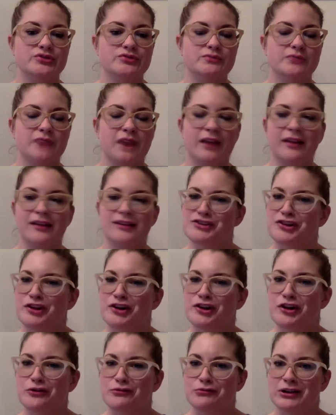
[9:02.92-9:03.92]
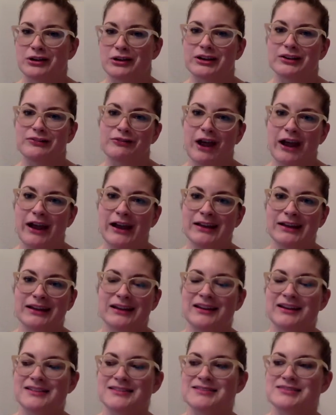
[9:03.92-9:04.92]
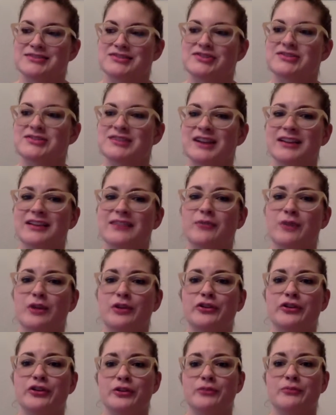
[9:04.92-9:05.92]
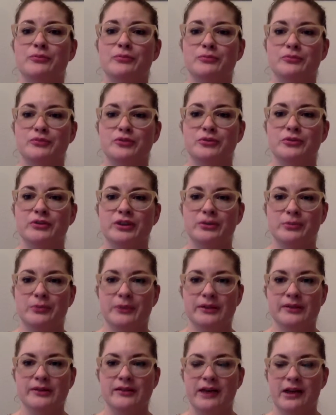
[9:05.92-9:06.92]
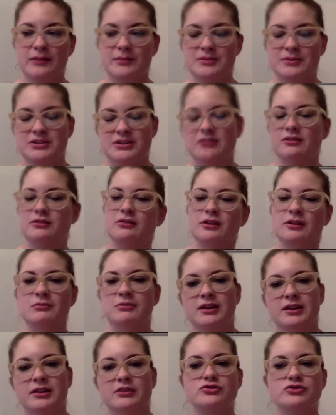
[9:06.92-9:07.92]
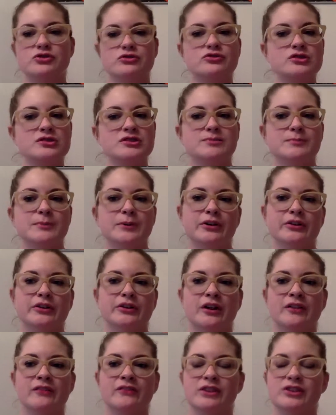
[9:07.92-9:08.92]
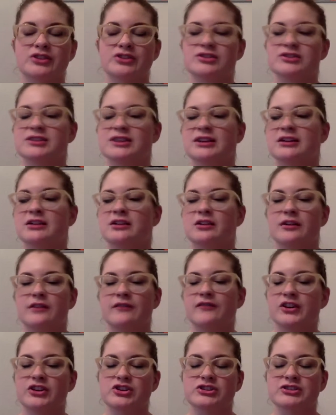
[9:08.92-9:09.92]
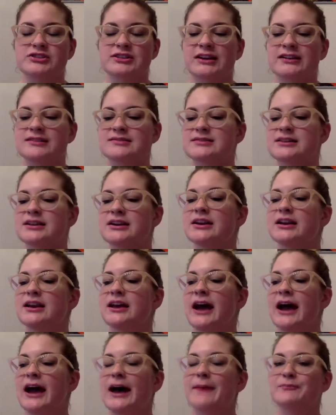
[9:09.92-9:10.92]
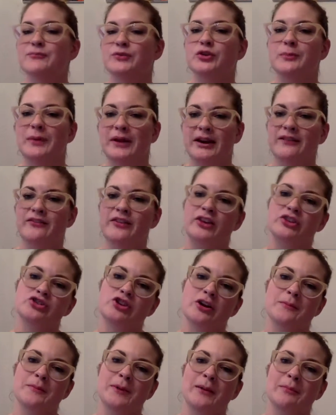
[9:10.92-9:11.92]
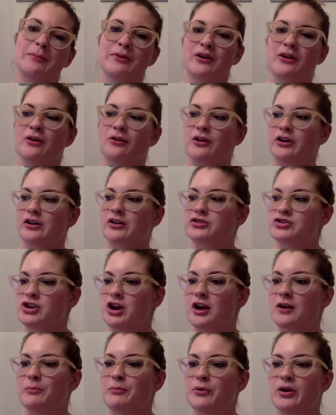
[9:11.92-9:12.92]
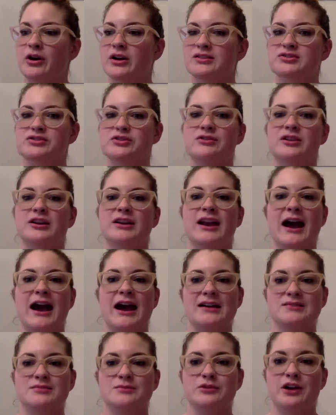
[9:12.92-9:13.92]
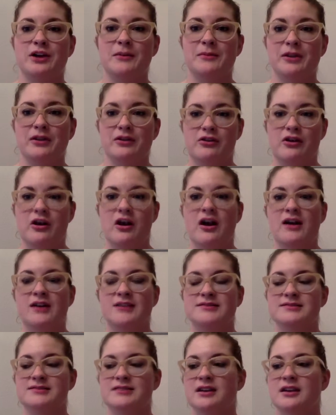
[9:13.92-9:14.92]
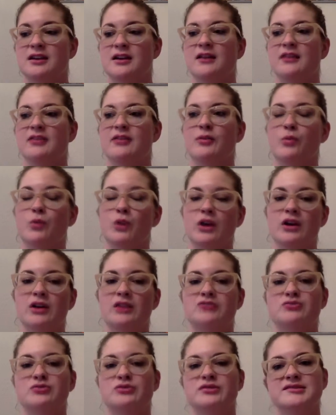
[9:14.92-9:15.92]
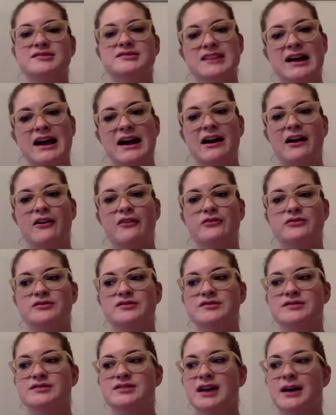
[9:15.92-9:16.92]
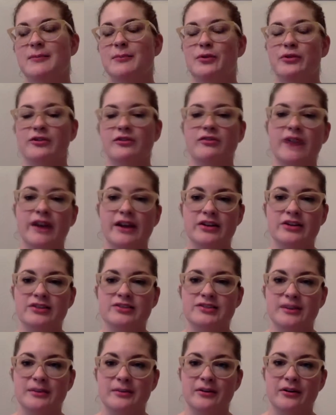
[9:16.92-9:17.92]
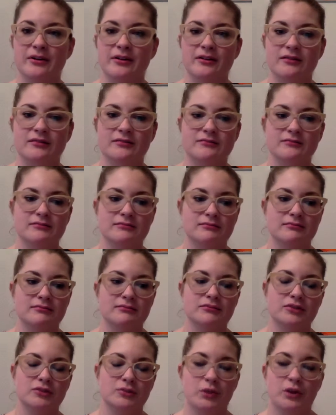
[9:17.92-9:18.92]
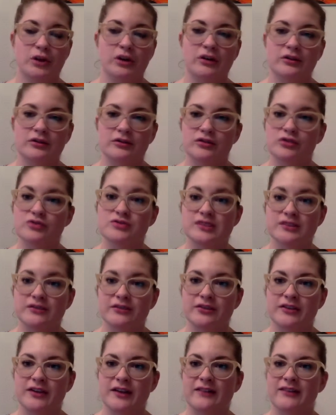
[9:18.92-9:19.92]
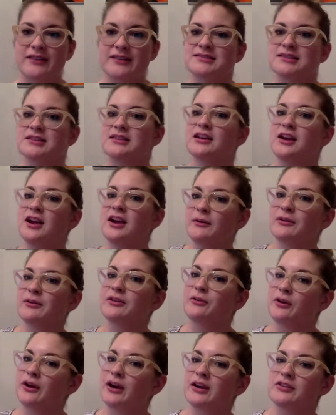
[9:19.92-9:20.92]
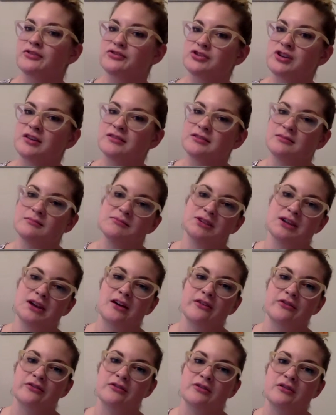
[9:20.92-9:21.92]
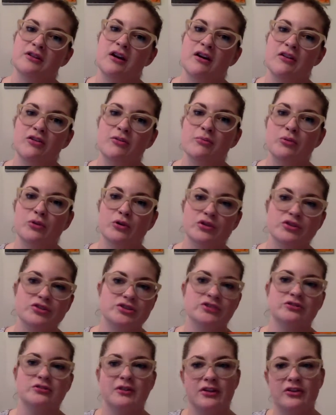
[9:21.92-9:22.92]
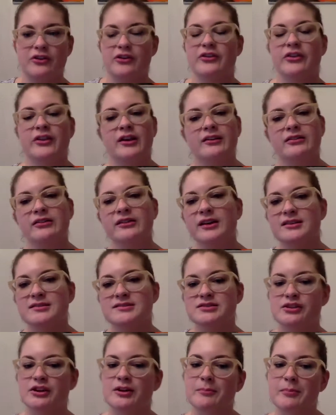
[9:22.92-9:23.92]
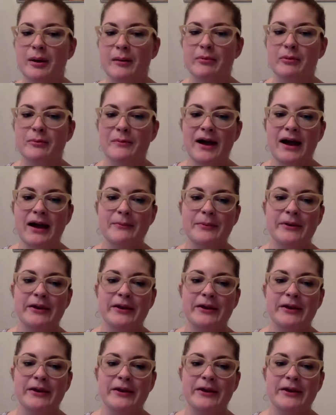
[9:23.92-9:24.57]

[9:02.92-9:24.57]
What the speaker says: what I like to call read and write, and it's just kind of while you're doing a read aloud, particularly with like a children's book, nonfiction or a fiction text, you might have like chart paper or your chalkboard, so that as we're coming across the words or the sounds or the letters that we're using for that lesson, we can go ahead and jot them down on the board too, either in like a list or a bubble map.